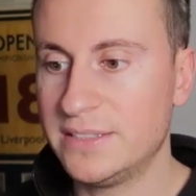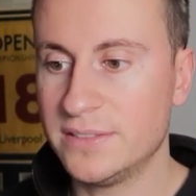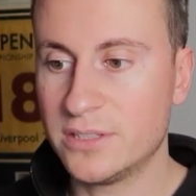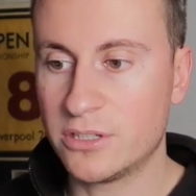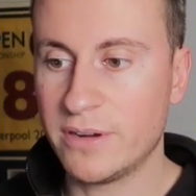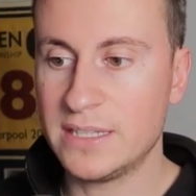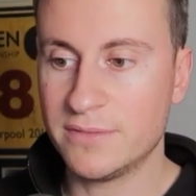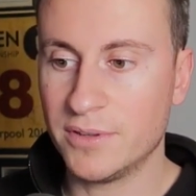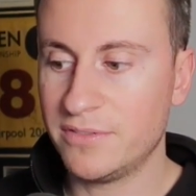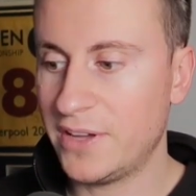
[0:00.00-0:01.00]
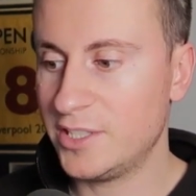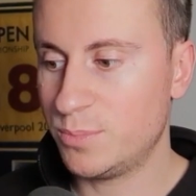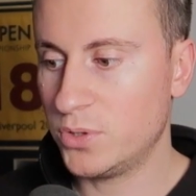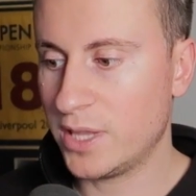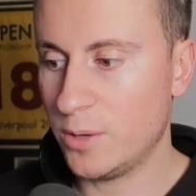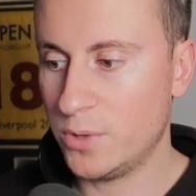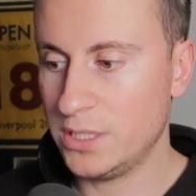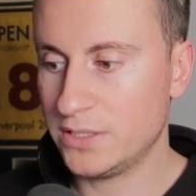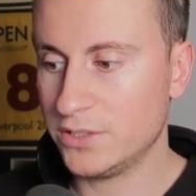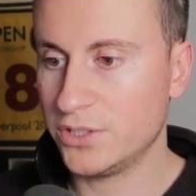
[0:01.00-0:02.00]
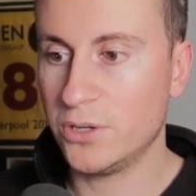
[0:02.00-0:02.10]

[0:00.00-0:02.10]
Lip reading: is the creative on Facebook that I wanted to show